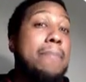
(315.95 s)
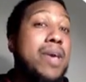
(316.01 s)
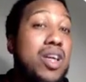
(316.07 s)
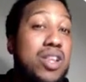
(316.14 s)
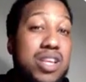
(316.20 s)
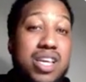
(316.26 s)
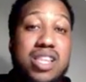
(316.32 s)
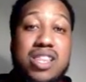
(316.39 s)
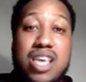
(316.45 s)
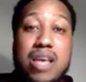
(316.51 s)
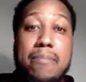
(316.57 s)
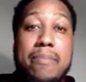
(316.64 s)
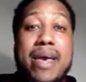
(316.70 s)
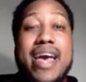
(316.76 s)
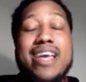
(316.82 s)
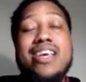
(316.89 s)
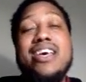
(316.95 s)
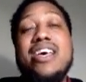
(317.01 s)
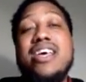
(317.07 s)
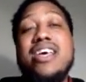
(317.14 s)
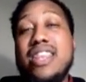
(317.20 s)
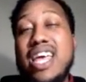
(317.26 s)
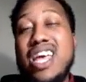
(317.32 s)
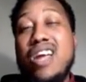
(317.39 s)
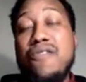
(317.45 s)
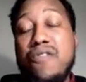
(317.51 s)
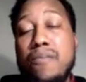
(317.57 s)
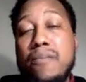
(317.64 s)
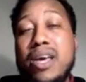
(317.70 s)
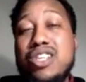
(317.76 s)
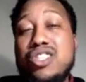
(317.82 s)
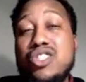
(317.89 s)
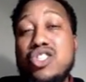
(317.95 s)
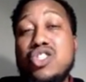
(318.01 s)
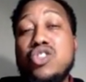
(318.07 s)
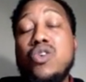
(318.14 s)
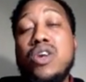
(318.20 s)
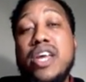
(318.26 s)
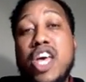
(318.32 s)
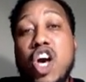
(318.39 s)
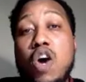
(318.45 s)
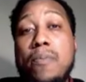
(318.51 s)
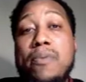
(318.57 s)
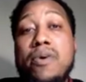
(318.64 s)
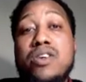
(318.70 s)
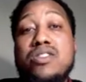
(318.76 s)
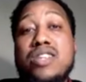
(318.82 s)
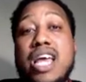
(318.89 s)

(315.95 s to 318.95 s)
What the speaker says: mail anything back, that information is going to help us.